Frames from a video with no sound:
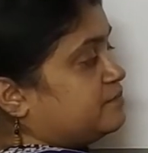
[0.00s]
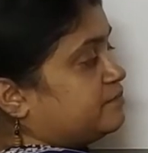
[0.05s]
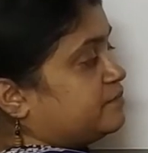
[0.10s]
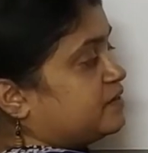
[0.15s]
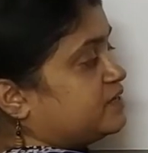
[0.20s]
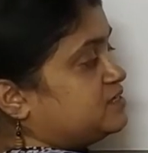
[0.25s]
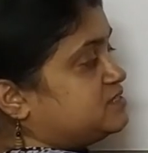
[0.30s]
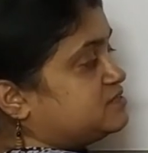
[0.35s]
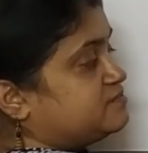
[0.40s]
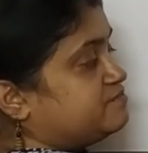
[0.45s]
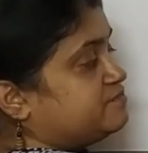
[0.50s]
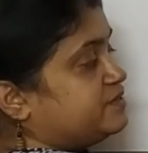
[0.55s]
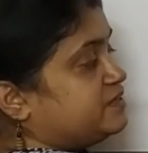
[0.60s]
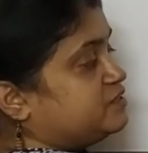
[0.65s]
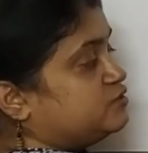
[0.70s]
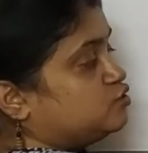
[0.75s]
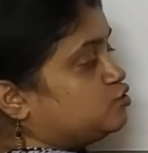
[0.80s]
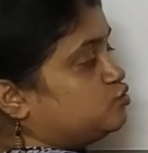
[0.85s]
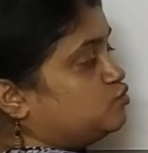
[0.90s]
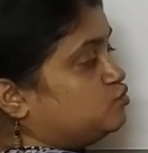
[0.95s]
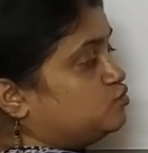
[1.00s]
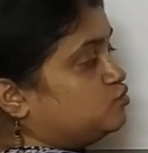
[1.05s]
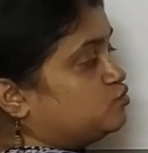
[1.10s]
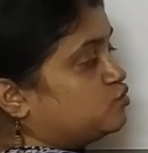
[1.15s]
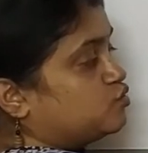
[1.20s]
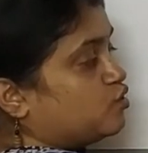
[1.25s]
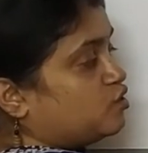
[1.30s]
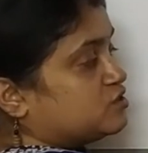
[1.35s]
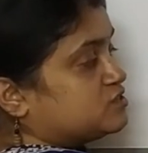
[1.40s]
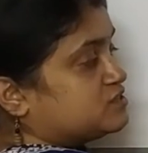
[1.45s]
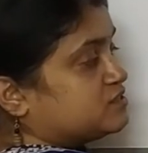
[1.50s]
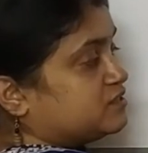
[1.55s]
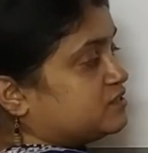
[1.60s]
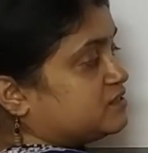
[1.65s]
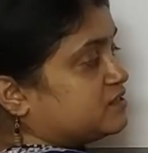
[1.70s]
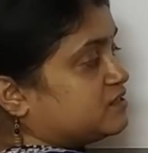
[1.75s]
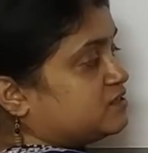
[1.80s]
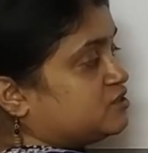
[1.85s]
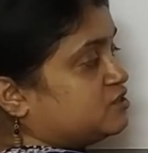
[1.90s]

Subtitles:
plus B2 cos theta.